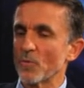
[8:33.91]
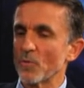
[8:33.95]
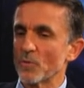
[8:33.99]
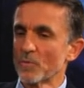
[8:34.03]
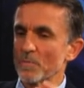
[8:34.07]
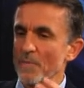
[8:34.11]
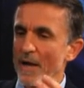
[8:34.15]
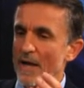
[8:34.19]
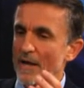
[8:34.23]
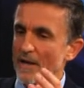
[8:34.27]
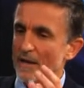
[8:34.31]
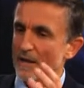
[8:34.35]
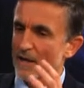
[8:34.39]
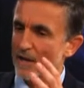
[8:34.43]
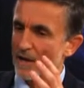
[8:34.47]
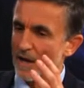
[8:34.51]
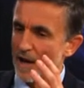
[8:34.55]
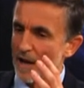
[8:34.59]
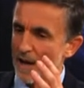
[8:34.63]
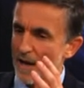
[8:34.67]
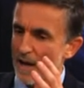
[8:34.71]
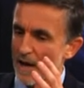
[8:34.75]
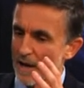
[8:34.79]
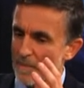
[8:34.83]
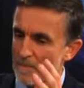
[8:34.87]
make it
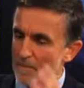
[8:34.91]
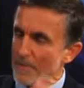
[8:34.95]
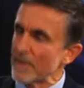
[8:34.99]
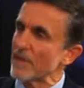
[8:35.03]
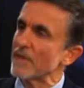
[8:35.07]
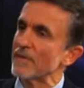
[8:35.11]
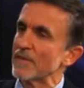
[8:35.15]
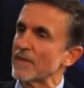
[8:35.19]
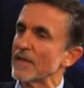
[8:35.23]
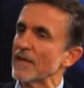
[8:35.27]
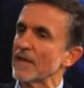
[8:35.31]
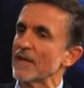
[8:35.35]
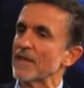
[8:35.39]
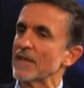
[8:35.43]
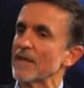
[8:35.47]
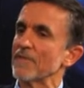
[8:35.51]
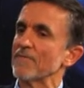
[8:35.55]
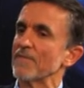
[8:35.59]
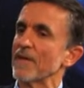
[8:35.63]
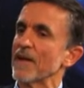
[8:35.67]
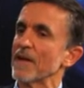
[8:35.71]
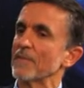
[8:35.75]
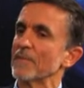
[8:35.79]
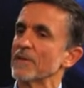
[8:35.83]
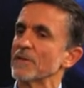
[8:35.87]
a big thing in their
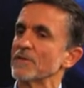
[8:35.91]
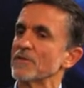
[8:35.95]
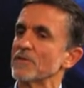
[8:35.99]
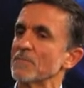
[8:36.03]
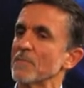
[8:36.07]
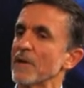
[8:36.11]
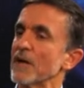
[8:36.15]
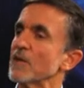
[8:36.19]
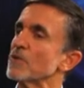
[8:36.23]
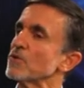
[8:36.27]
family to make